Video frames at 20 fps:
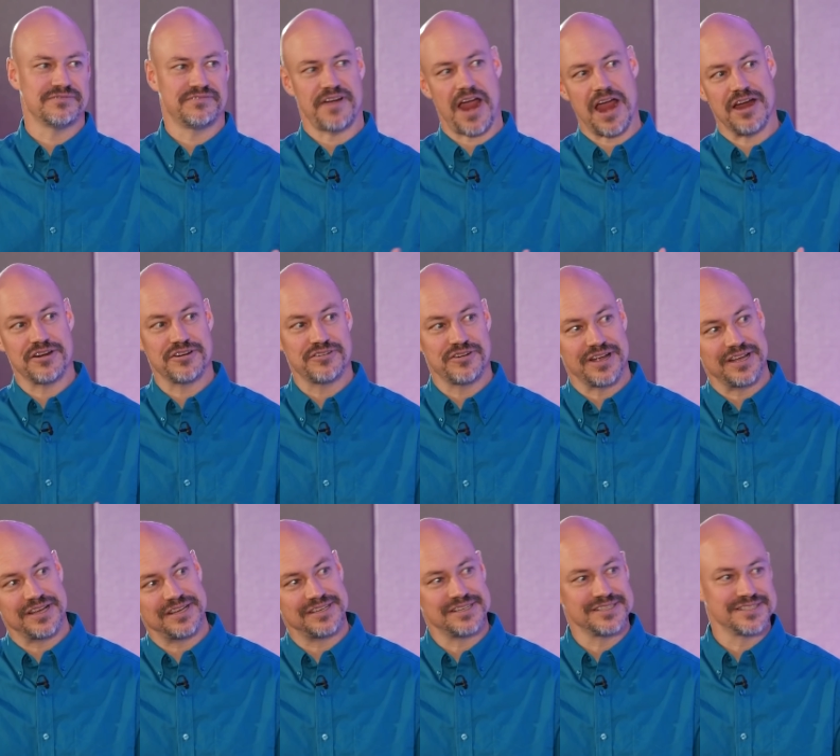and fire
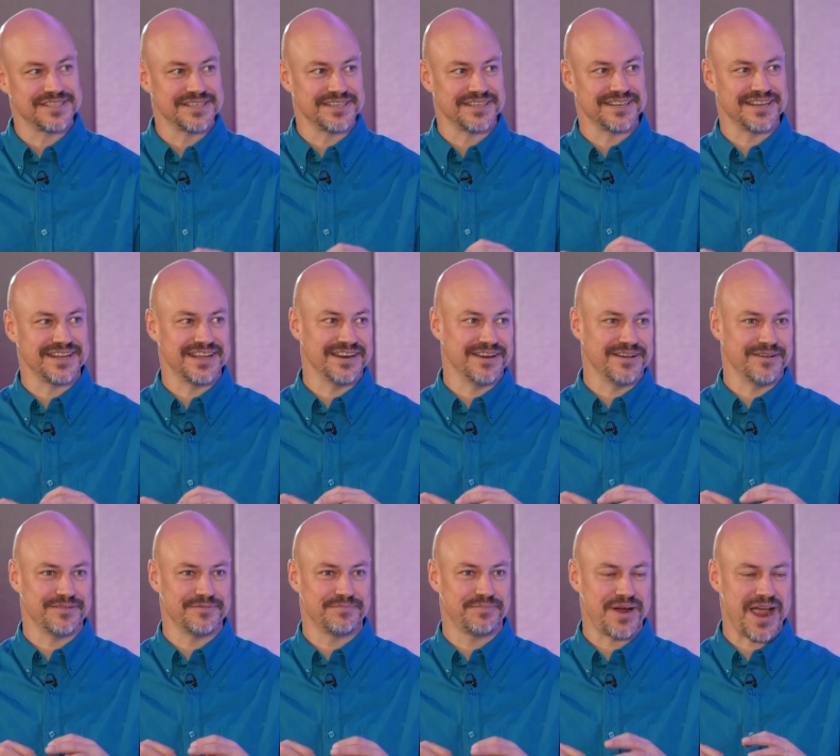drills and, you
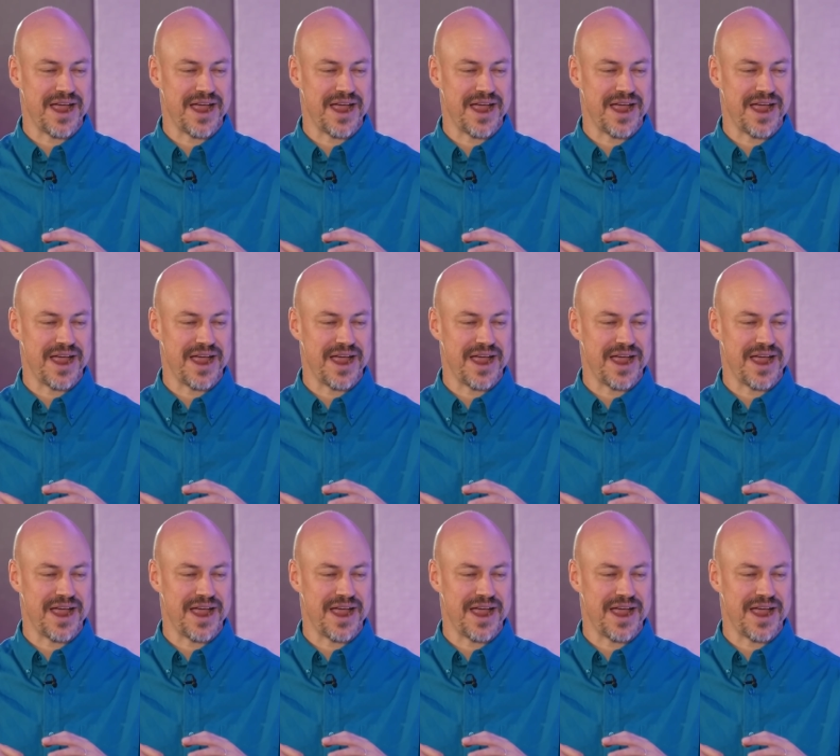know,